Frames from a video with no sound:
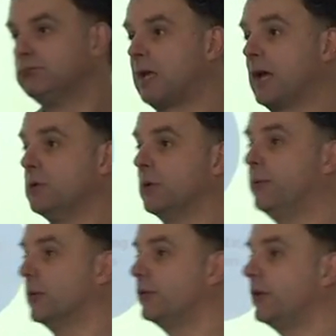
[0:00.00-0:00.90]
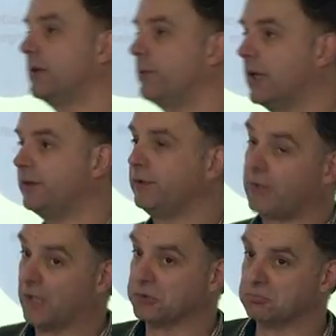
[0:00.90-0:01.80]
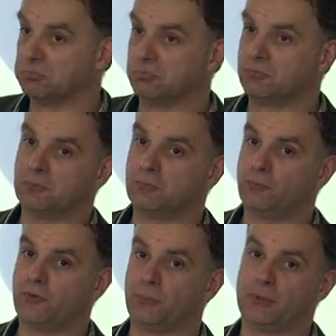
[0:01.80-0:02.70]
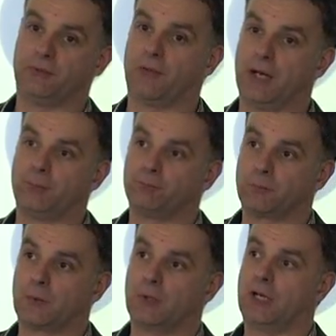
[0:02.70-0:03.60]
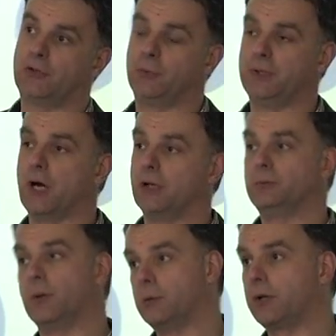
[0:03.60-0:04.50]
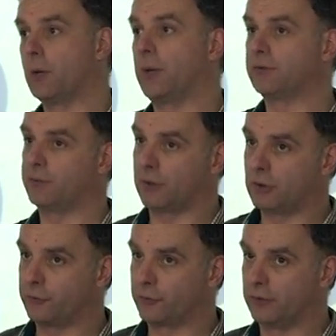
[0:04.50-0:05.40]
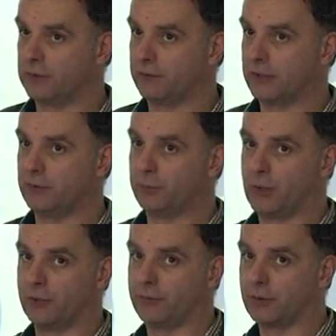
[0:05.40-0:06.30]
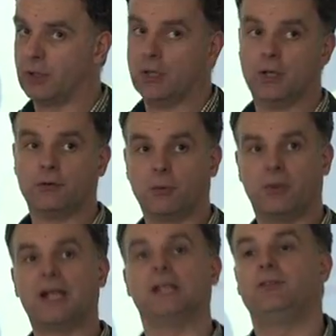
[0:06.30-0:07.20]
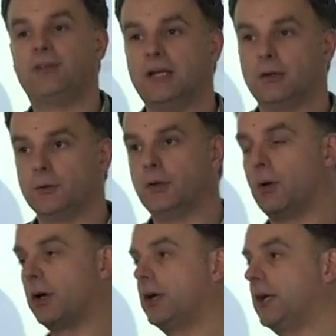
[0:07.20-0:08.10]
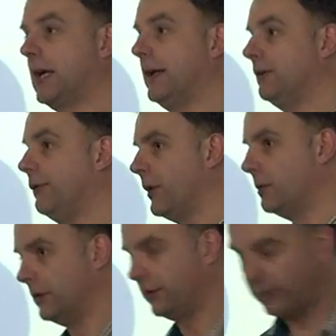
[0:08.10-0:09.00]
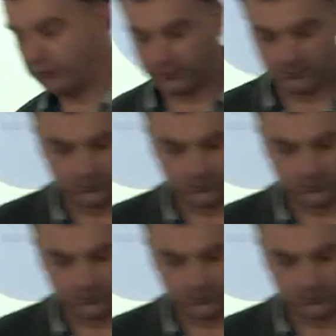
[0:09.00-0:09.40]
can you afford to give that discount? Simple as that. How do we know? Well, we go back to our cost-orientated pricing. So with any deal you are going to get into, and this is